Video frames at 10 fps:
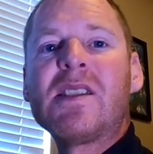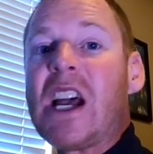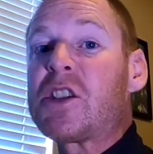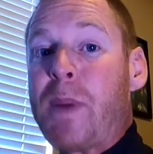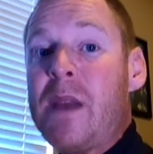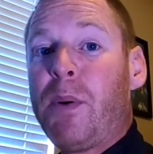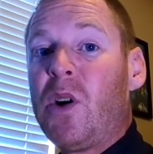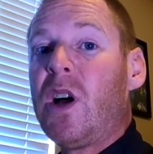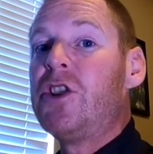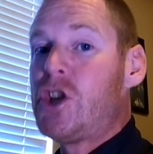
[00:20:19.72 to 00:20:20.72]
Such
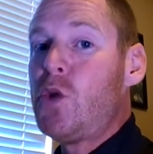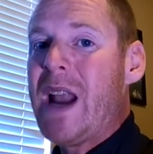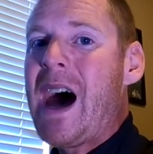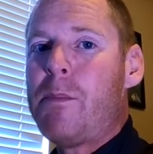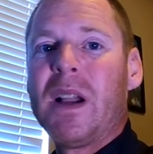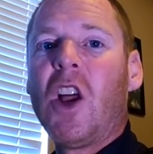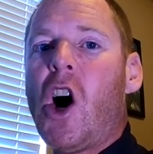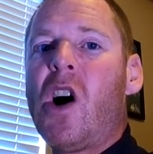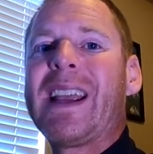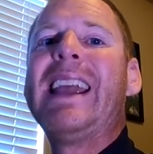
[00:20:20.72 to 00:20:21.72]
people do not
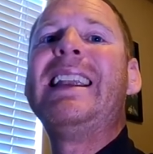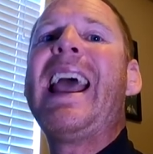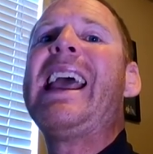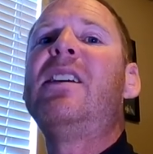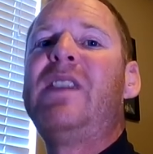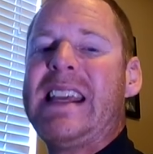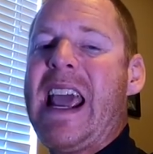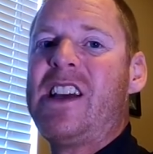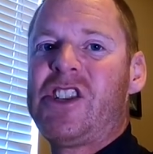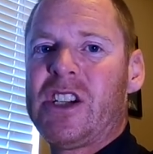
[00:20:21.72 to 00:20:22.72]
belong in
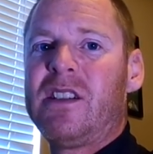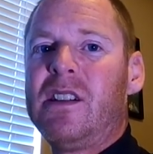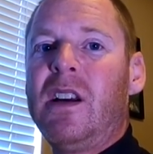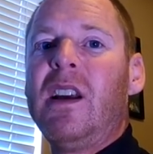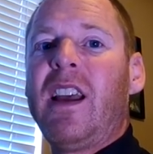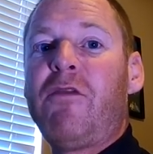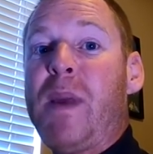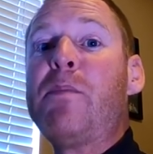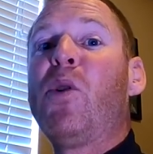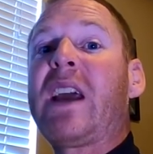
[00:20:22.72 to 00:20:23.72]
aviation. If
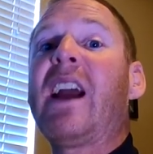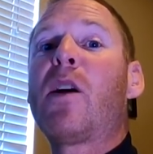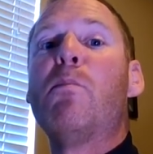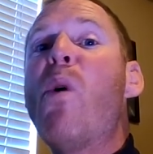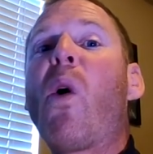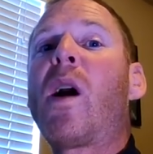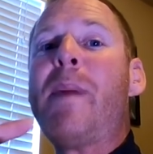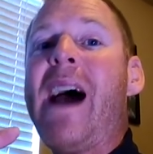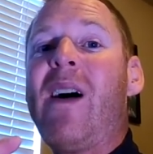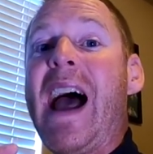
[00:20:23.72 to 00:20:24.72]
people care more
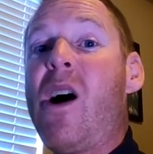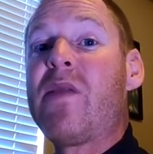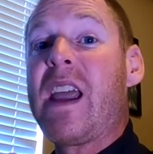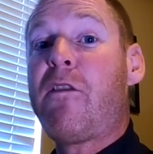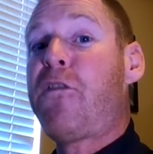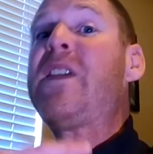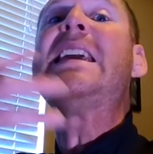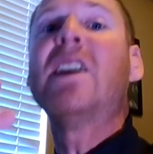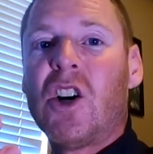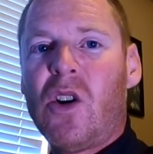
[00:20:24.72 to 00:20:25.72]
about how they
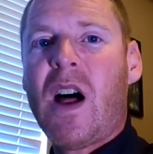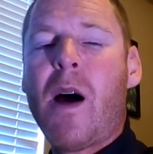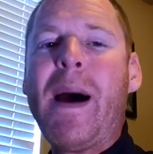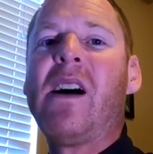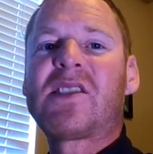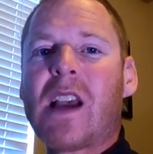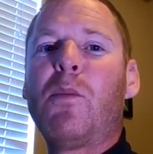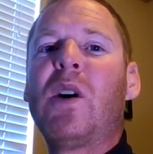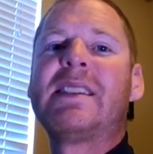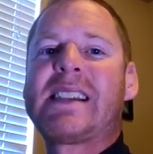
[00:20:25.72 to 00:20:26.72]
feel about
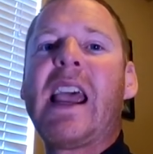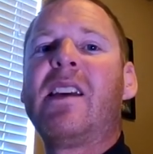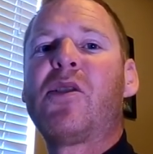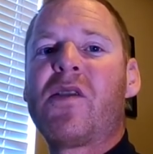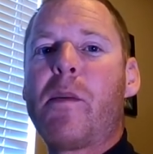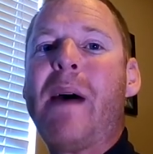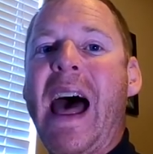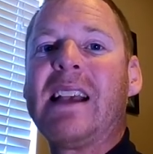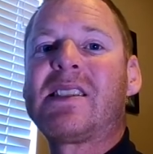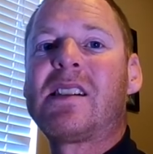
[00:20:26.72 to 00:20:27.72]
someone saying they're the
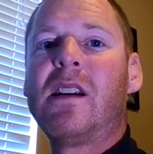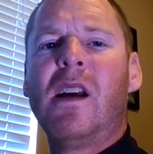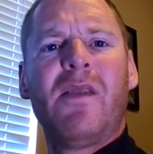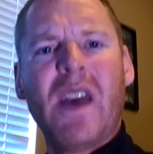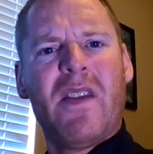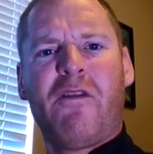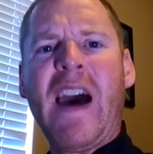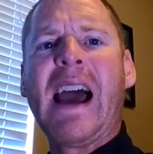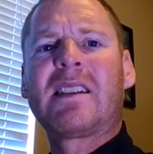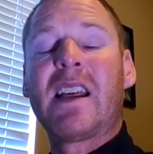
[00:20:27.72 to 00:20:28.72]
best than the
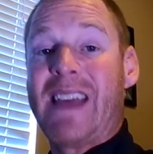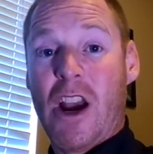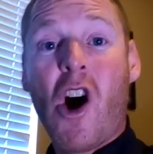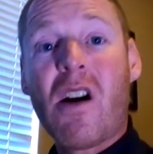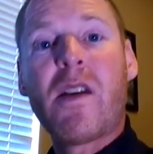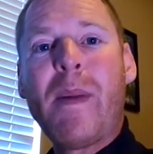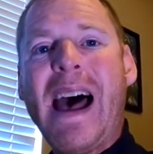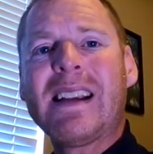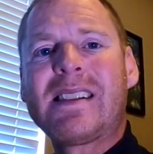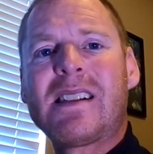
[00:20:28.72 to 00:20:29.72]
fact that they are the
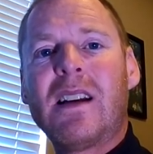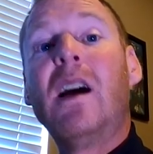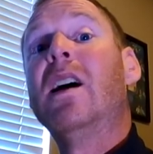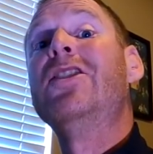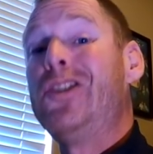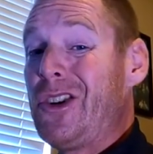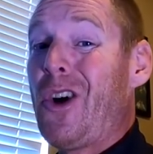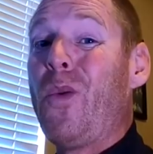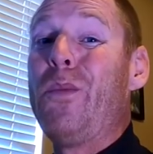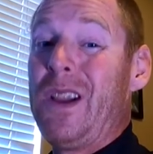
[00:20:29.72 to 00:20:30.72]
best, you
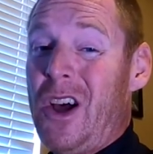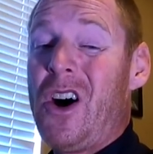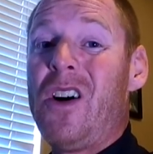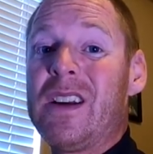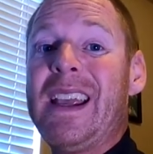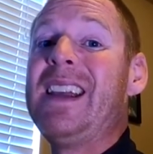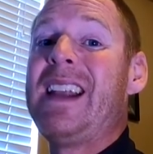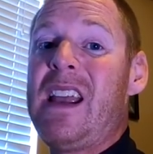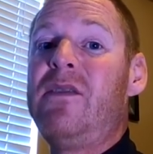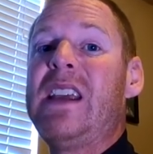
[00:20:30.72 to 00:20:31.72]
don't belong
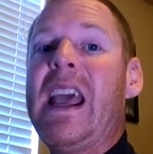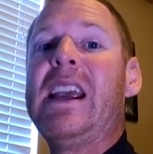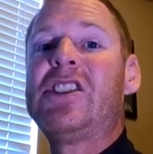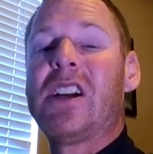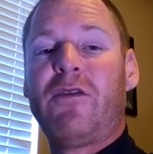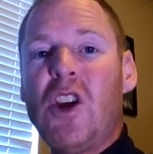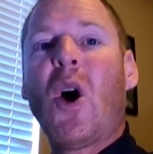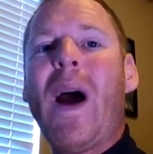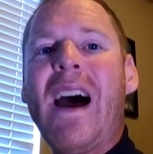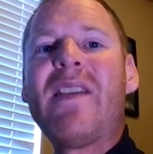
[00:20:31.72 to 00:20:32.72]
in aviation. If you
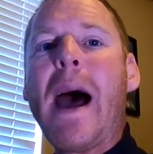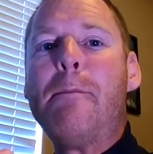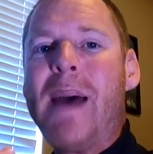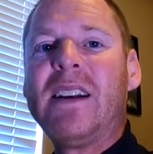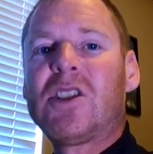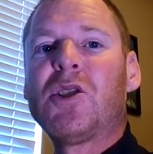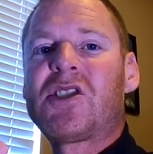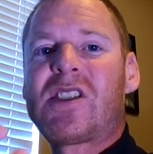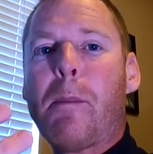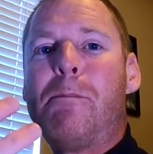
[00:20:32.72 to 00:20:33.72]
don't have that mental
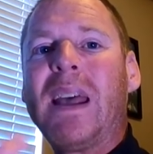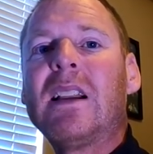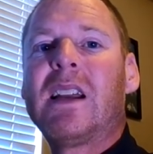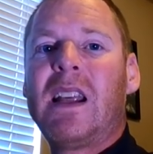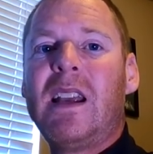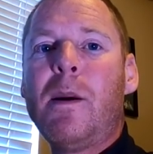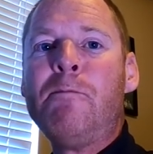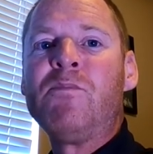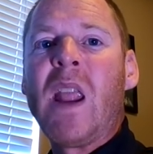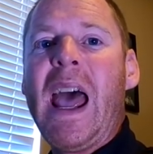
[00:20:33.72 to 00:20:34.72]
stability
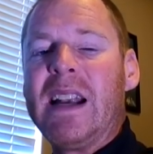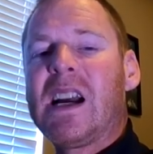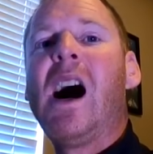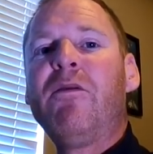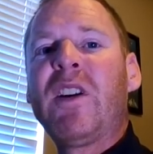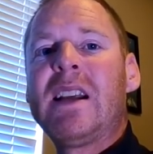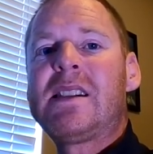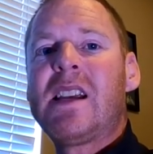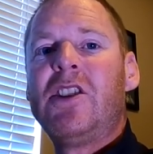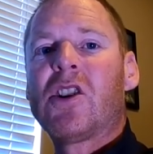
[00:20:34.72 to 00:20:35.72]
and
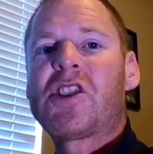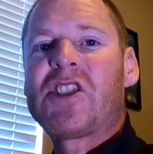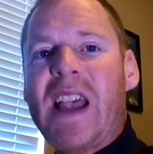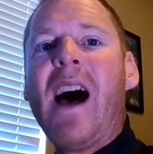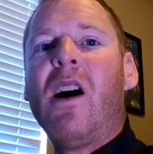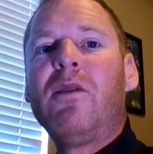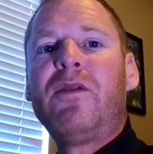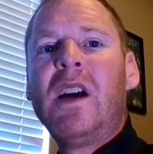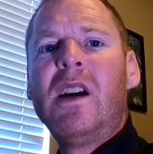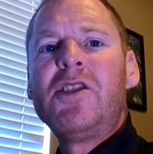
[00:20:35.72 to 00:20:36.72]
confidence in
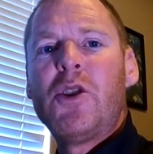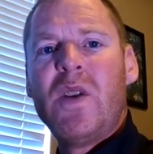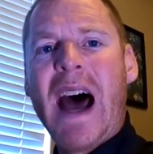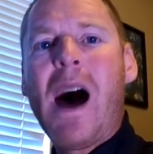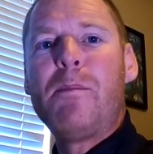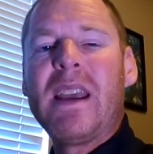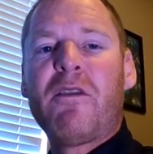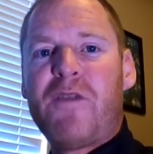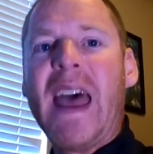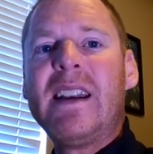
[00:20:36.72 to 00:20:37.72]
yourself to not be
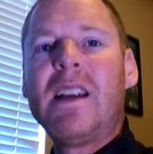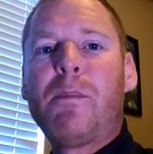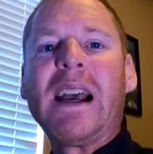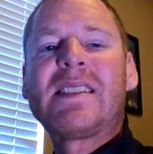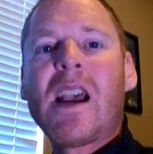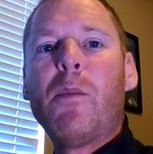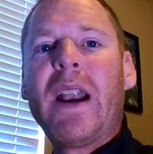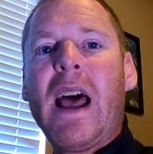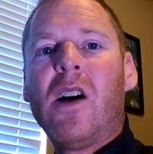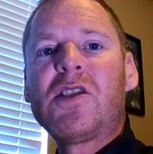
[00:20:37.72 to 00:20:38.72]
offended by
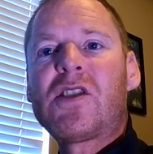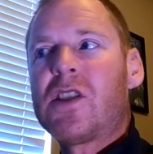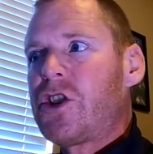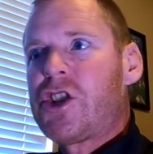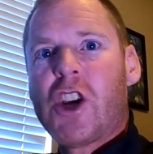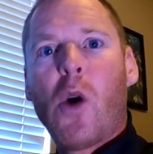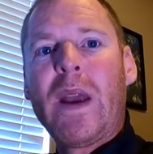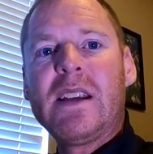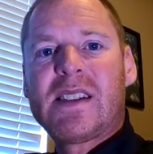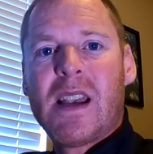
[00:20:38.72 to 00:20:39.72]
someone else
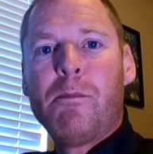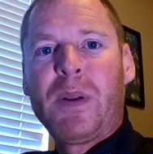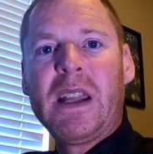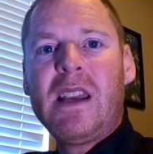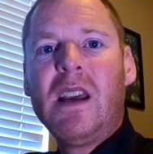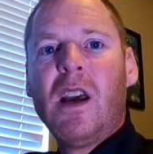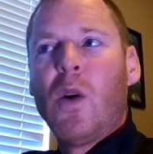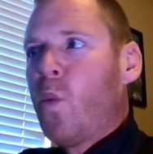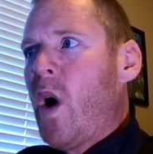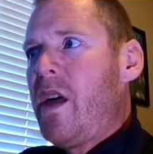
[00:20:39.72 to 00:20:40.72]
showing simply
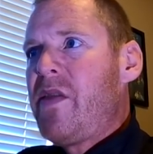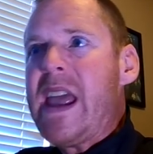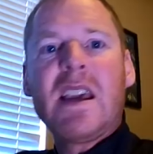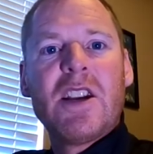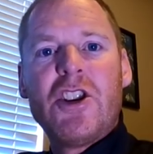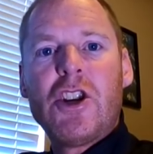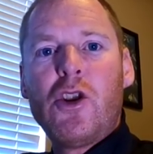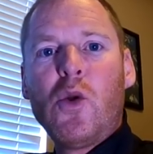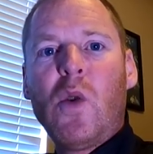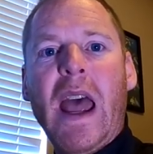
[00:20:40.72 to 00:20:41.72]
what they can
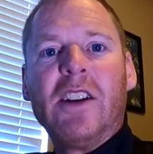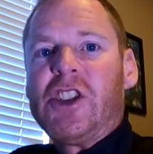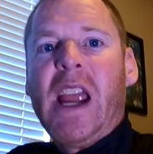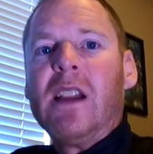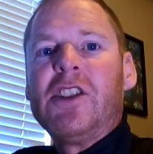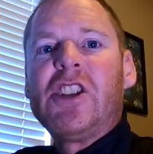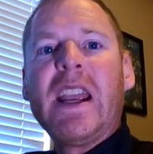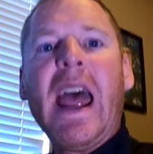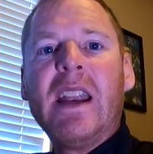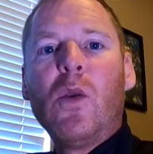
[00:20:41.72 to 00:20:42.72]
do and
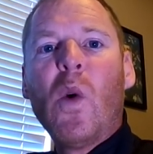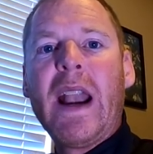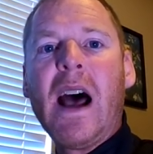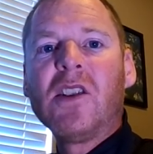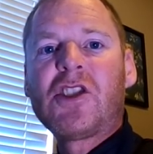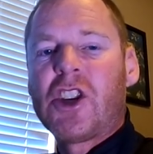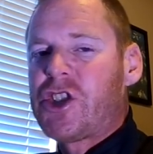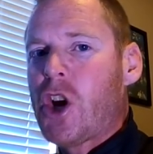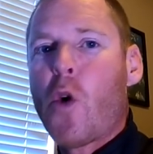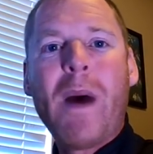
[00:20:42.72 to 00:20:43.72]
challenging anyone else to
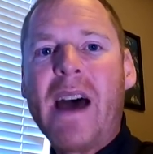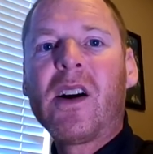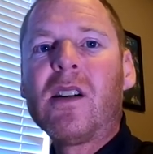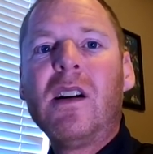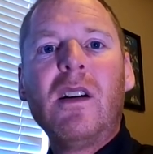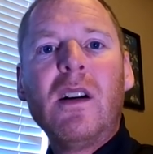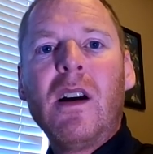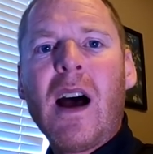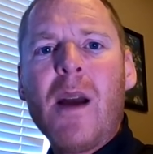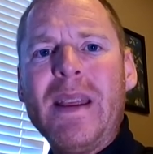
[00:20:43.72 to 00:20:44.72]
show better.
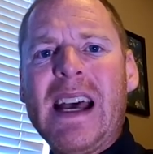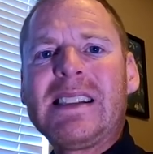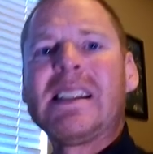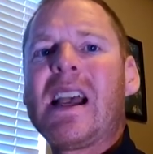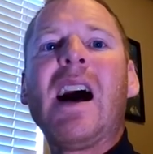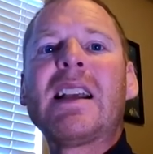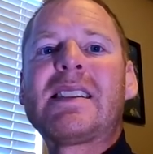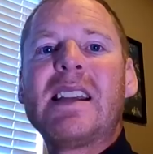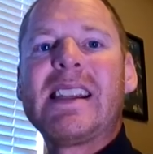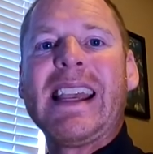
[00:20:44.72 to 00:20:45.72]
I mean, that's as
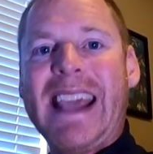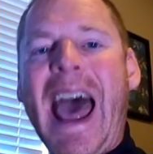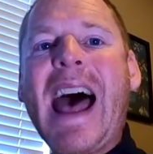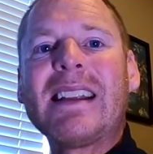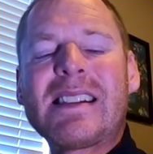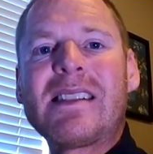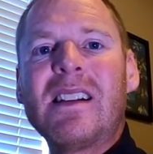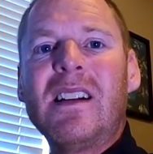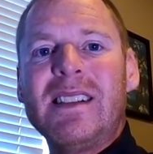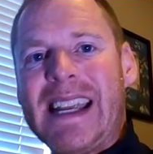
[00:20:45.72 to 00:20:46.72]
honest as it gets.